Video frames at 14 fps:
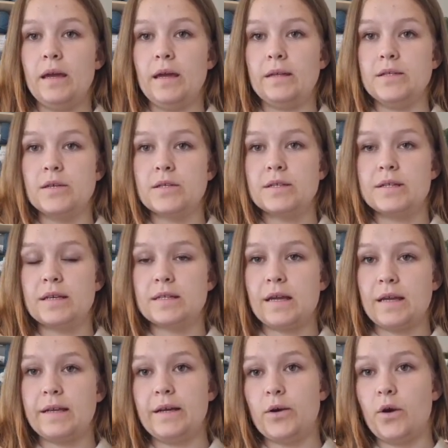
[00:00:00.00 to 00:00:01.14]
it doesn't
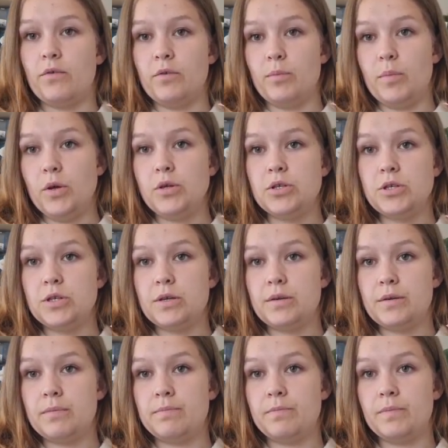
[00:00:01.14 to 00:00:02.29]
exactly cover much
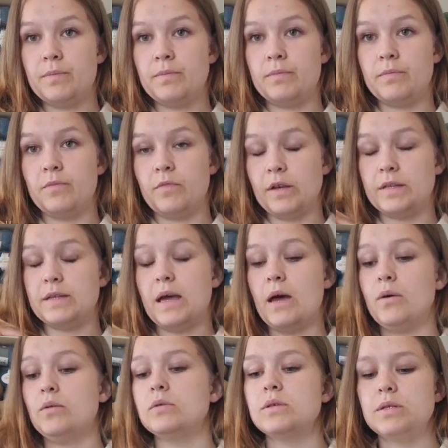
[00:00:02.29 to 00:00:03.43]
right
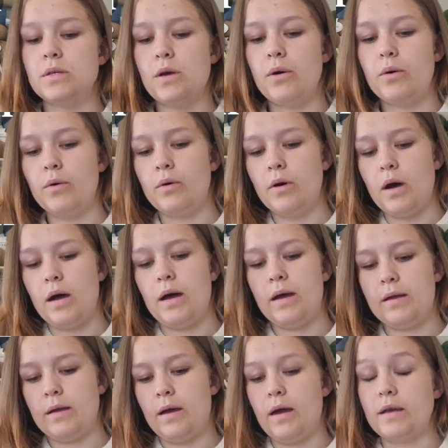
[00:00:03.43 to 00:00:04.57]
now so
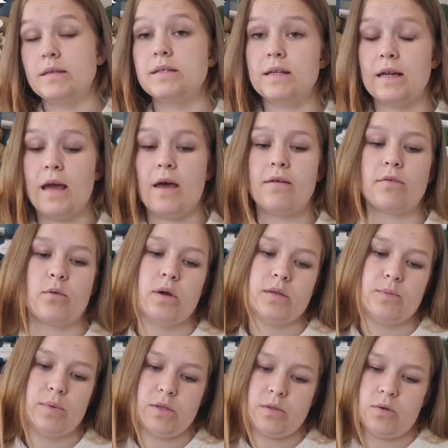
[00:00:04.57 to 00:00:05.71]
I still have quite
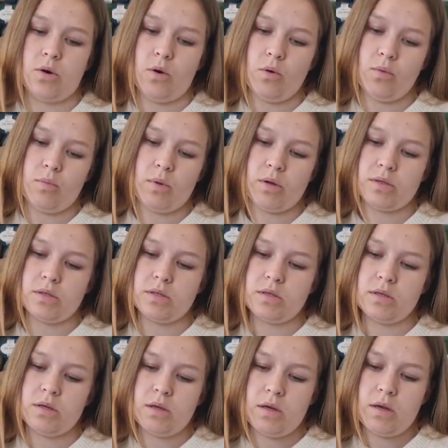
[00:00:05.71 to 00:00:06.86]
a bit to go but
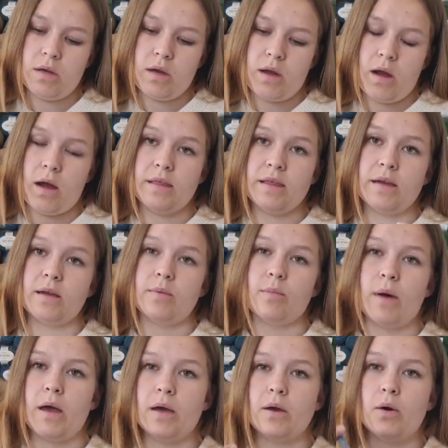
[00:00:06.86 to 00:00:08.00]
I think
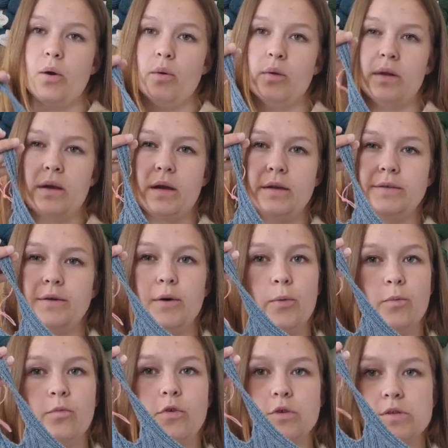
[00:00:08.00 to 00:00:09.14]
my goal and kind of
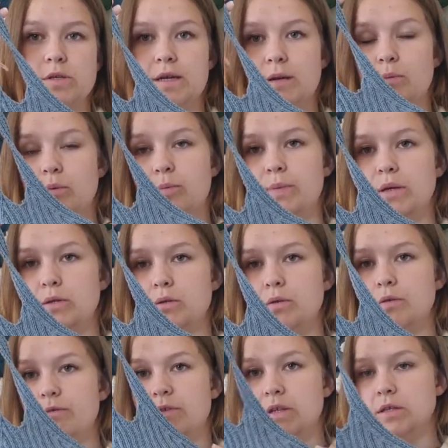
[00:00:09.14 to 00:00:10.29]
hope for today would be
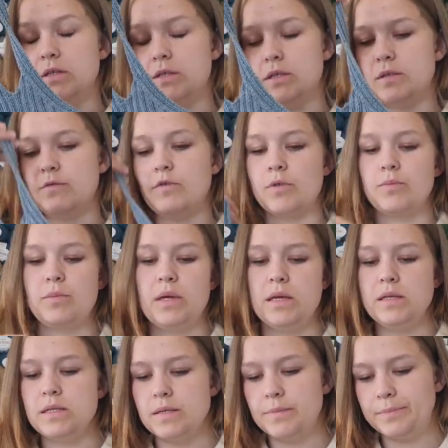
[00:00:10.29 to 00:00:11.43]
to finish this front
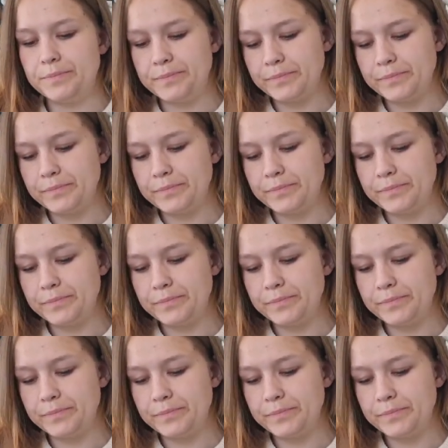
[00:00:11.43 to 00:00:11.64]
piece.